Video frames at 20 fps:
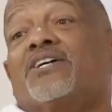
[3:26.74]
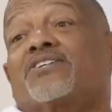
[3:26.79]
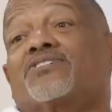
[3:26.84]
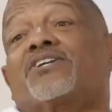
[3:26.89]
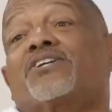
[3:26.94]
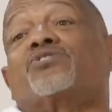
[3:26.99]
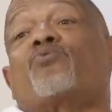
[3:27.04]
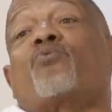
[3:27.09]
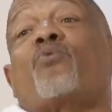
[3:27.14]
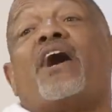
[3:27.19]

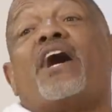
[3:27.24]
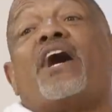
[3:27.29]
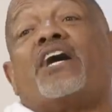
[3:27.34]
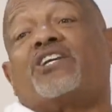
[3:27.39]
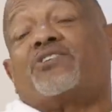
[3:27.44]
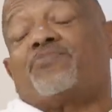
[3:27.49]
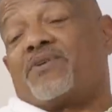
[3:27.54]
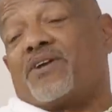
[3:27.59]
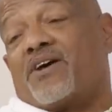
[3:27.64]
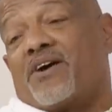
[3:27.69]
So he's
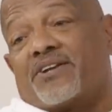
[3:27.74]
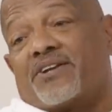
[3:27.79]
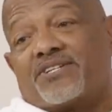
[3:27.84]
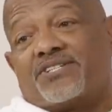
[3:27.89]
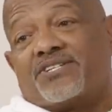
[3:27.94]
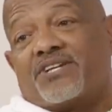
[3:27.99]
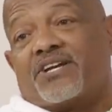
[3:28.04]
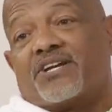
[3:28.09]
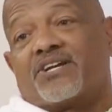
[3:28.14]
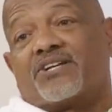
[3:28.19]
wise beyond
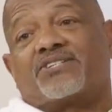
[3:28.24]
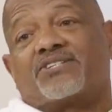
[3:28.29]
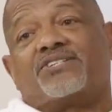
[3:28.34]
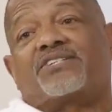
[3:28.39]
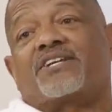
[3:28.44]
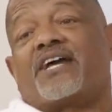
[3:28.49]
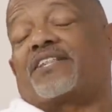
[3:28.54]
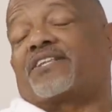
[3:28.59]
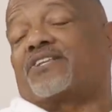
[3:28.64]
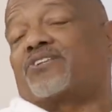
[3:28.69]
his years.
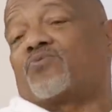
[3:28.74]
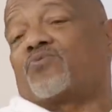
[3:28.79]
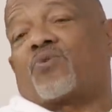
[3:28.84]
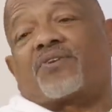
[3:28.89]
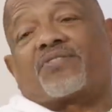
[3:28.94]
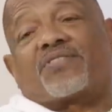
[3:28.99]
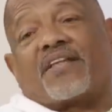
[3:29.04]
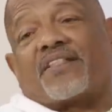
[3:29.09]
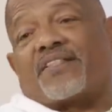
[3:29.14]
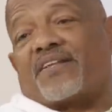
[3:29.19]
He's got this
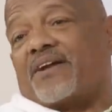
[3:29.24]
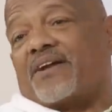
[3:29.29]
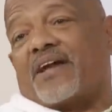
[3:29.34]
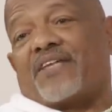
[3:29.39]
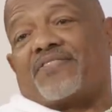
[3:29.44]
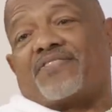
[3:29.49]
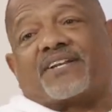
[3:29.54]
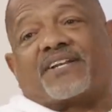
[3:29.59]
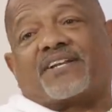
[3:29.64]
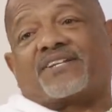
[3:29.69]
worth
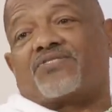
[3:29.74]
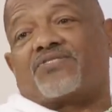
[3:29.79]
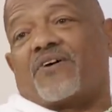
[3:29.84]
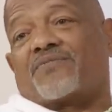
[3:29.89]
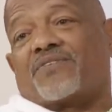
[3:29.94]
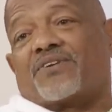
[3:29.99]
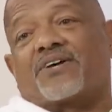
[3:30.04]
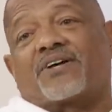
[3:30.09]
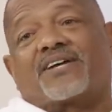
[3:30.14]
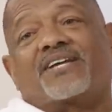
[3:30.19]
ethic that's
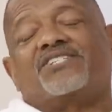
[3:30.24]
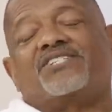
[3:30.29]
off the hook.